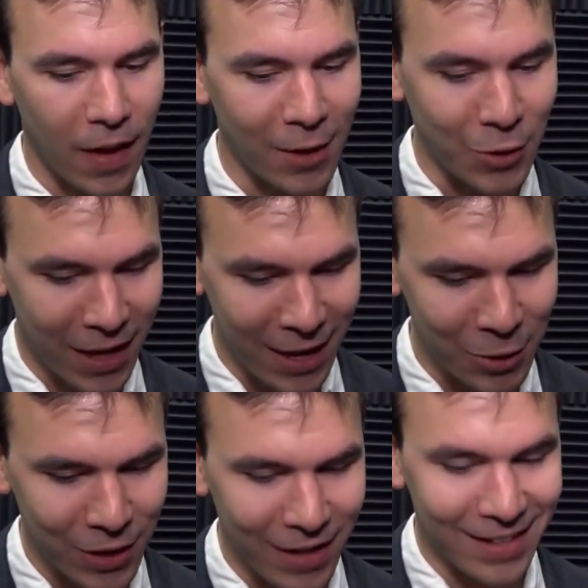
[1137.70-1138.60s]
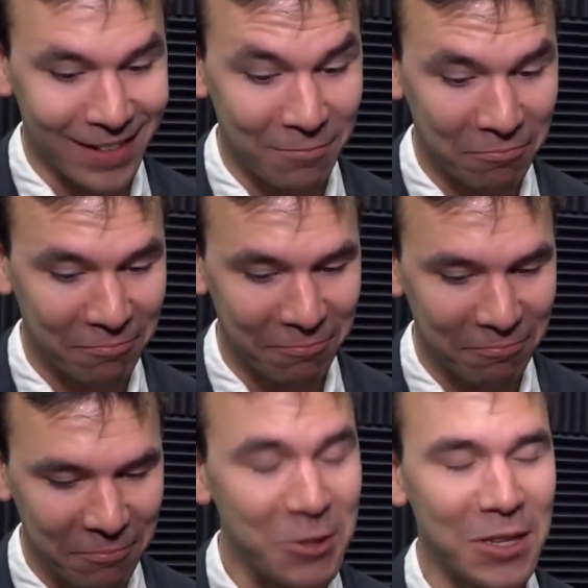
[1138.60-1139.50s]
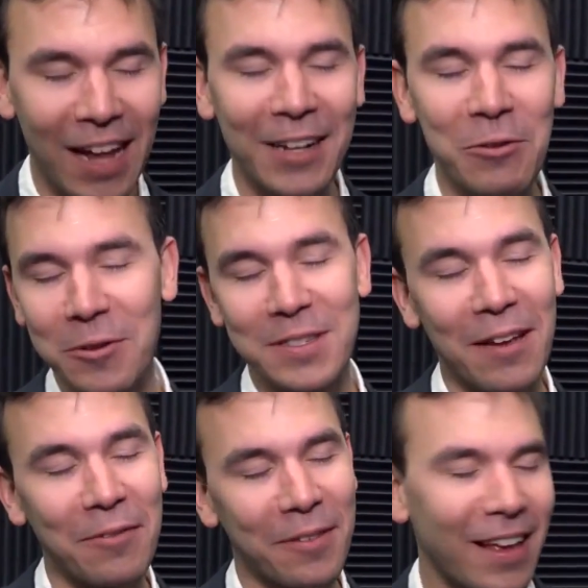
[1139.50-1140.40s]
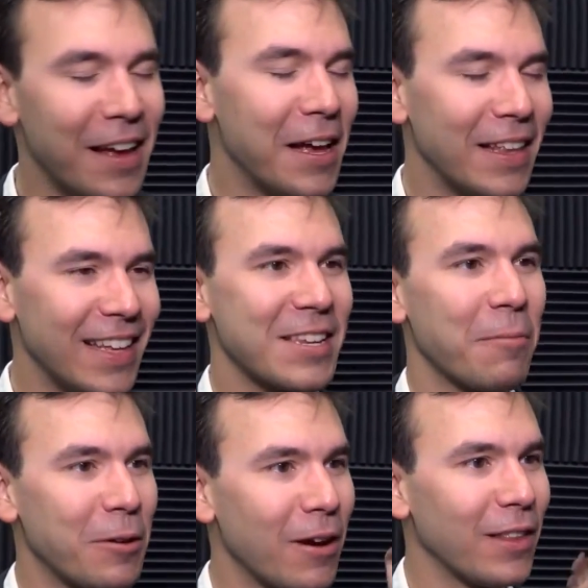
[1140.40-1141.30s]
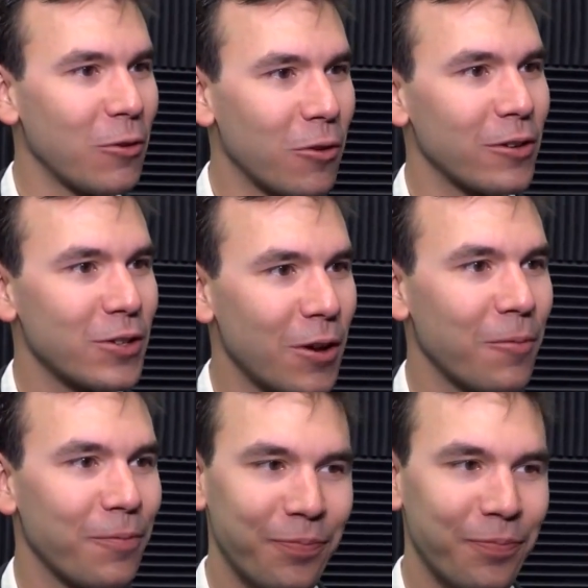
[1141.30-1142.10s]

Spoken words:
education, there's a lot of cool stuff that's coming around the corner. So,